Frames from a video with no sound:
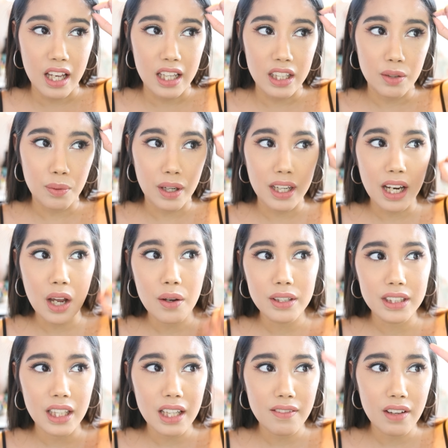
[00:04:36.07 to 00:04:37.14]
And right now
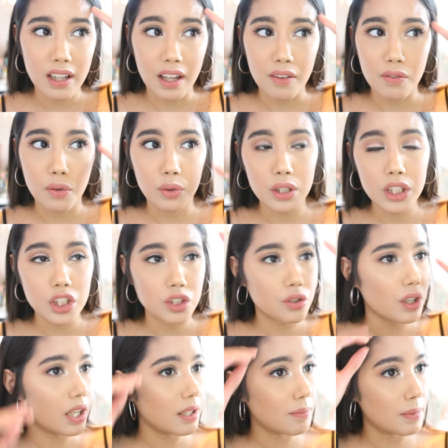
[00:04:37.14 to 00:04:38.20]
it's not even like fully
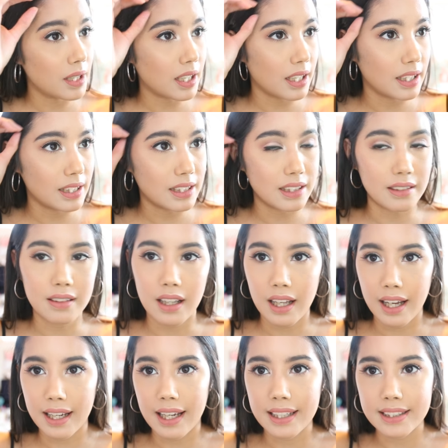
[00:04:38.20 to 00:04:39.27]
straight because
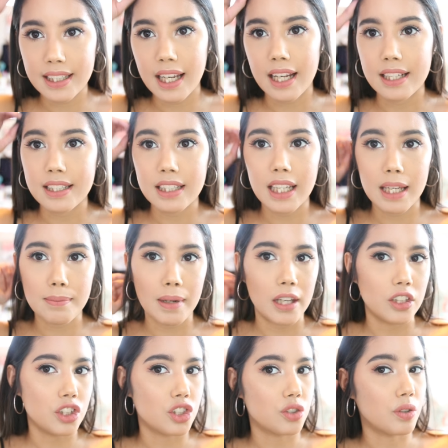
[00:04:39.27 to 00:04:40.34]
like I said, I did get
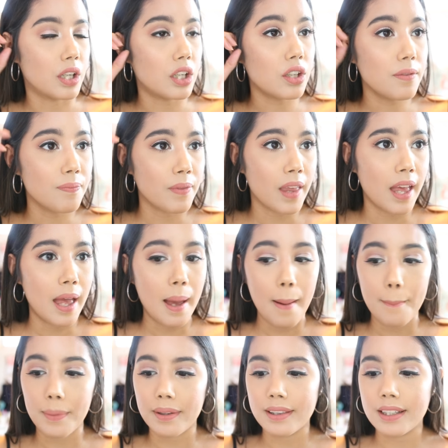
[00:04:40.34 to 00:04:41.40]
my other strainer.
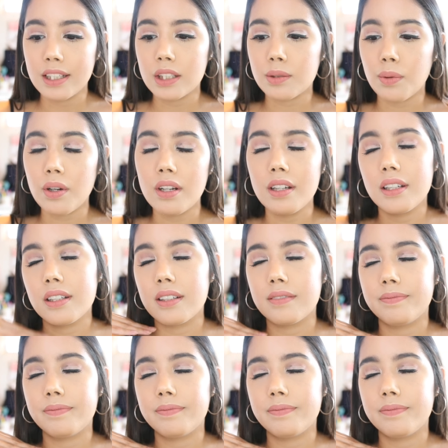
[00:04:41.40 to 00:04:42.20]
But this one,